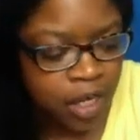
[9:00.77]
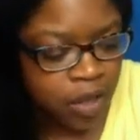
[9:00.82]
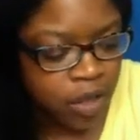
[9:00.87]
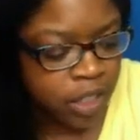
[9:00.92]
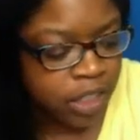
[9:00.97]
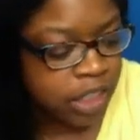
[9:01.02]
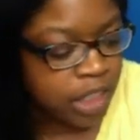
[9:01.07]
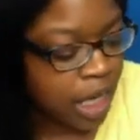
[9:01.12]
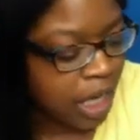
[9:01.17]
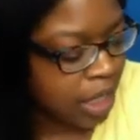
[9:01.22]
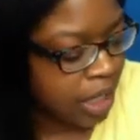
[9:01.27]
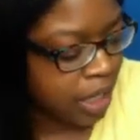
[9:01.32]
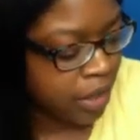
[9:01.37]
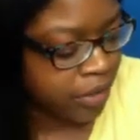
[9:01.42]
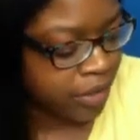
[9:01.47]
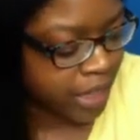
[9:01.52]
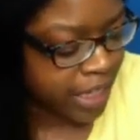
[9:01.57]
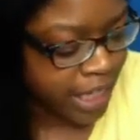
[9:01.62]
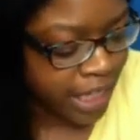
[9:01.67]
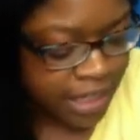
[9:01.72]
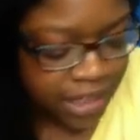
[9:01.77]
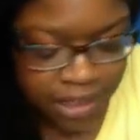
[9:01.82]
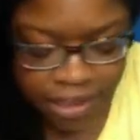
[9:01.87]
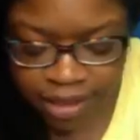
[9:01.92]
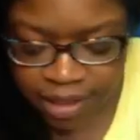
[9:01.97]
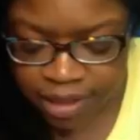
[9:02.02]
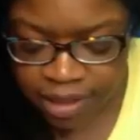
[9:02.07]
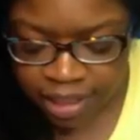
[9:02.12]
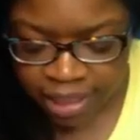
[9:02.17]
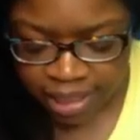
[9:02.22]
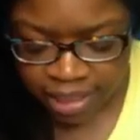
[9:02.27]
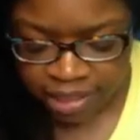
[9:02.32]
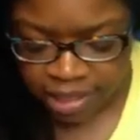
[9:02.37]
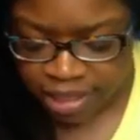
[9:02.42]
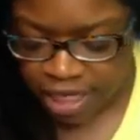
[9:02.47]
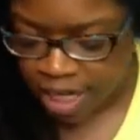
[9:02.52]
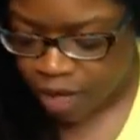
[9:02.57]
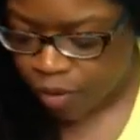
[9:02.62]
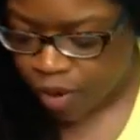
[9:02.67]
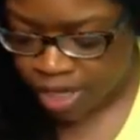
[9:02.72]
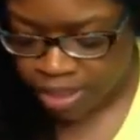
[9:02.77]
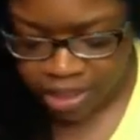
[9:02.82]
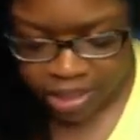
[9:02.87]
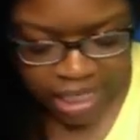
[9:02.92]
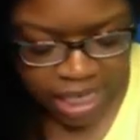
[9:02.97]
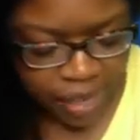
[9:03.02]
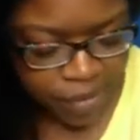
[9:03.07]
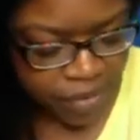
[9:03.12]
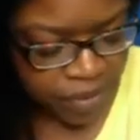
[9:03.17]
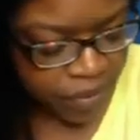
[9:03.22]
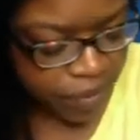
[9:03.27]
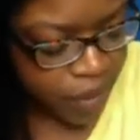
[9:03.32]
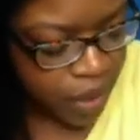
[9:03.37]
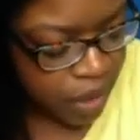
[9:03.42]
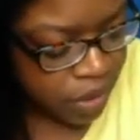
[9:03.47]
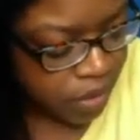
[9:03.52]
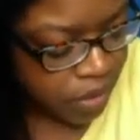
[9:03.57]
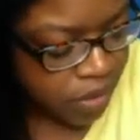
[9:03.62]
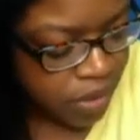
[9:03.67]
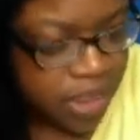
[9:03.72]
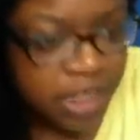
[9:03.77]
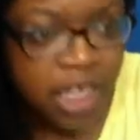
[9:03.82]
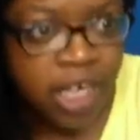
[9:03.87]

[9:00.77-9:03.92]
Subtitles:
Is y'all on Essence? Is y'all watching Game of Thrones?